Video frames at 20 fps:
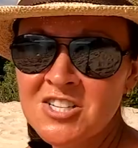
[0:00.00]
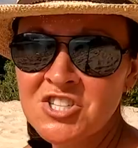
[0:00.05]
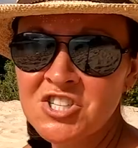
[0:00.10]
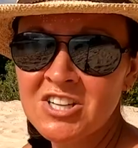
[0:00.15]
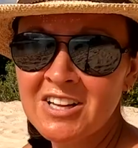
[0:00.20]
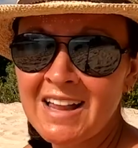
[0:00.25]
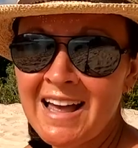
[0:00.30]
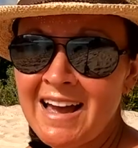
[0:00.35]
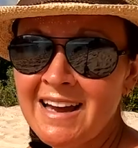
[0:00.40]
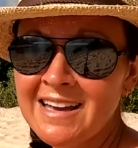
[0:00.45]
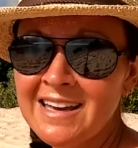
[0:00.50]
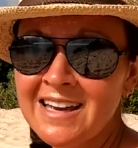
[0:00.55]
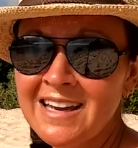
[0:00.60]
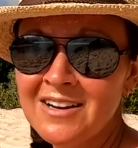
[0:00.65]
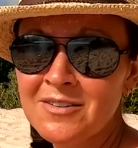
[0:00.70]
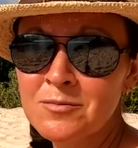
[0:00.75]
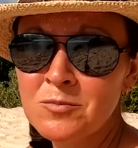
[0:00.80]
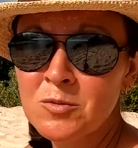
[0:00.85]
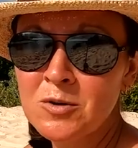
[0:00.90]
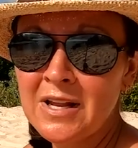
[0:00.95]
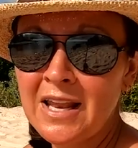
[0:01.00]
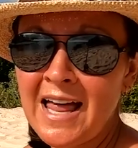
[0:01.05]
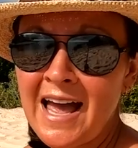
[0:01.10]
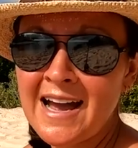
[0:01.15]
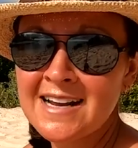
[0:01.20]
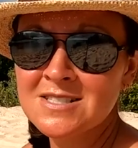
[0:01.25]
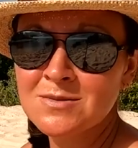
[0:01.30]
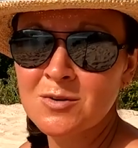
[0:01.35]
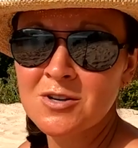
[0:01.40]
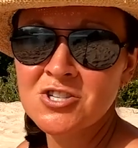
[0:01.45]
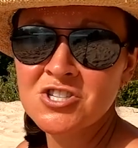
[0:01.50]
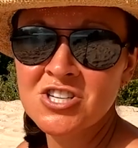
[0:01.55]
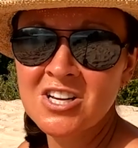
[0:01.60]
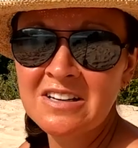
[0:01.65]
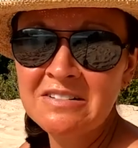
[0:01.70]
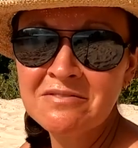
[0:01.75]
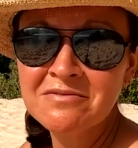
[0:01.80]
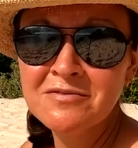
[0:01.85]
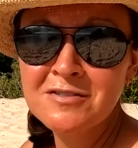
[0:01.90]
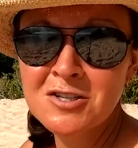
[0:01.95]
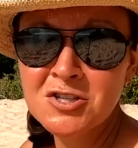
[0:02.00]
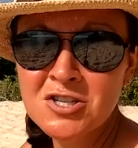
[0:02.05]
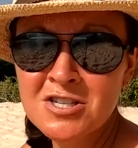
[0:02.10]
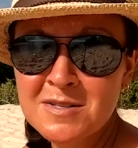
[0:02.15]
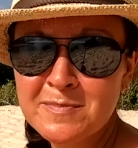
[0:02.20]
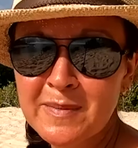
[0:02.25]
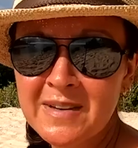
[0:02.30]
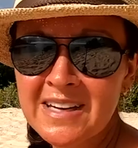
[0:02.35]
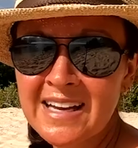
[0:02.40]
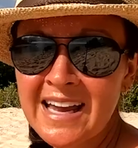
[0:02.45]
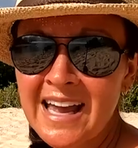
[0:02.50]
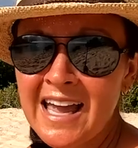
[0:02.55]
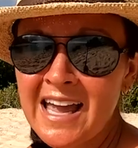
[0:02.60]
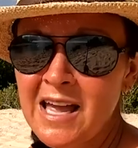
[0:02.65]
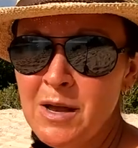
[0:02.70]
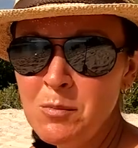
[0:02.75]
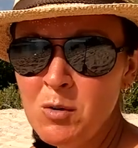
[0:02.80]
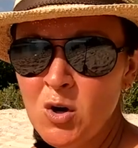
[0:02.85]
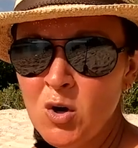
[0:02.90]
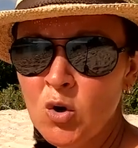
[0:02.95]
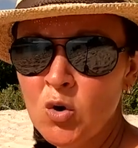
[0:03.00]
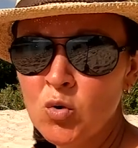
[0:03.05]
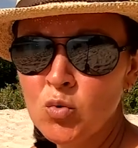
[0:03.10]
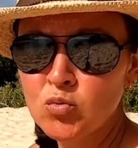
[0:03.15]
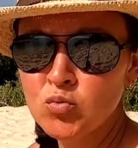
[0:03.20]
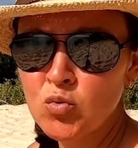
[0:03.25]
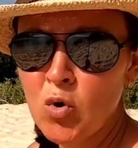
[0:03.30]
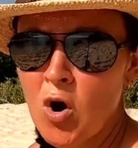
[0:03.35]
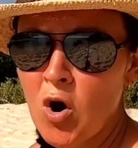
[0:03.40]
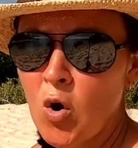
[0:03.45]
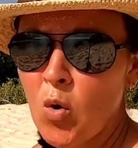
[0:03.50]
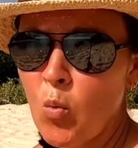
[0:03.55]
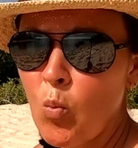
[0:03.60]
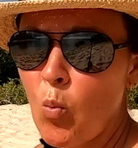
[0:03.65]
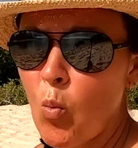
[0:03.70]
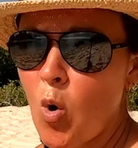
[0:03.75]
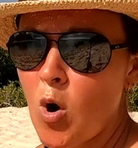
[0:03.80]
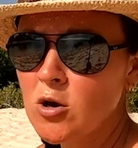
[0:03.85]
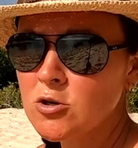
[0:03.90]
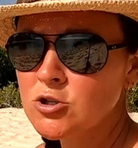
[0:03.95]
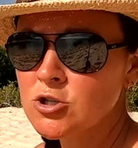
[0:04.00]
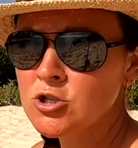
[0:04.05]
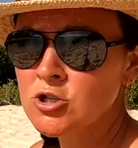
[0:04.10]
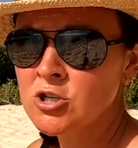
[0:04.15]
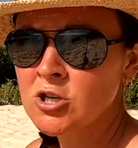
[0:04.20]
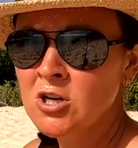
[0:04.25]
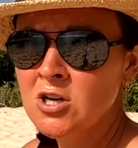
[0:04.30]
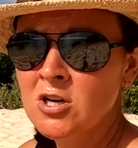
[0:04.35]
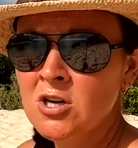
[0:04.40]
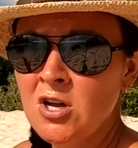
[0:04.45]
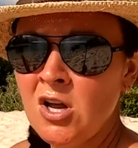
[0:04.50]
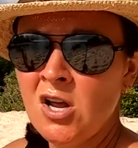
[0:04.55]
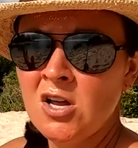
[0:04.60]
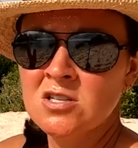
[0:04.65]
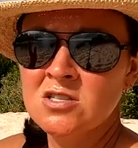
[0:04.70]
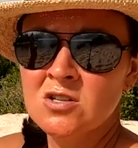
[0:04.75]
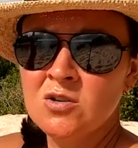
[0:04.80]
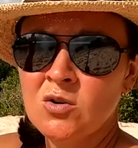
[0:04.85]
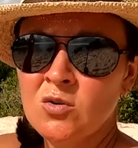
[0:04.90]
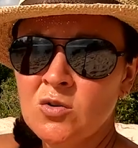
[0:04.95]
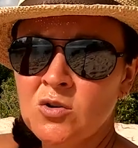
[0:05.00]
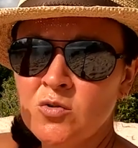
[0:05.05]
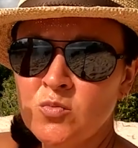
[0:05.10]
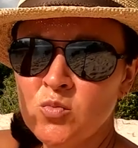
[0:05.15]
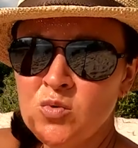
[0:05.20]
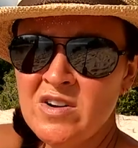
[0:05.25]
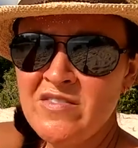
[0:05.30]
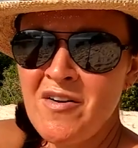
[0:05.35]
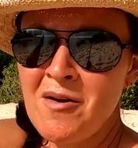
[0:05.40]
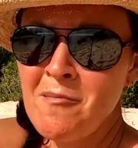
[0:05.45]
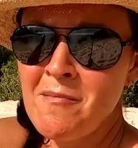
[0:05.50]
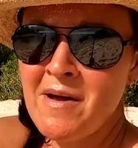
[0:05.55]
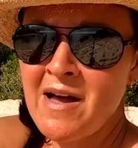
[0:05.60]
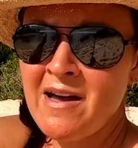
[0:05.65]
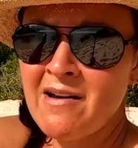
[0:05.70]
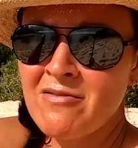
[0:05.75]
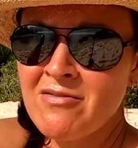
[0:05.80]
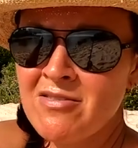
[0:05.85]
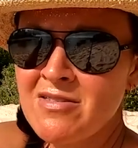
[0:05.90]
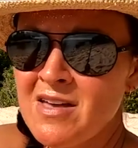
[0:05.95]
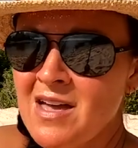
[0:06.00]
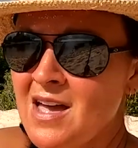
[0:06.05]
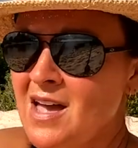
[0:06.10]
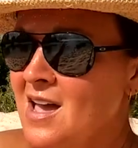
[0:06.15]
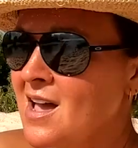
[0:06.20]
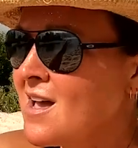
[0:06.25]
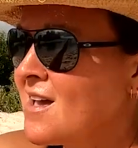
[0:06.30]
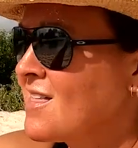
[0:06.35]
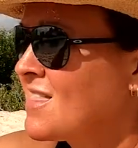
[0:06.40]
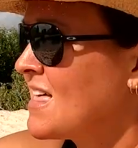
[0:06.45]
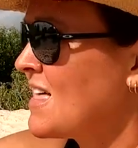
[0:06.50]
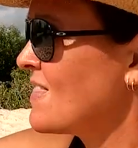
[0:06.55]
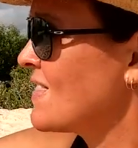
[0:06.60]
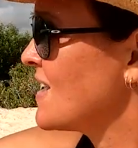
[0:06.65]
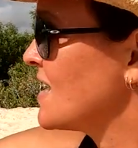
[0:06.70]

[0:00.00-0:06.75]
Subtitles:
going to chill out here and relax while Shannon fishes, but I am on croc watch. So you've got the river mouth there that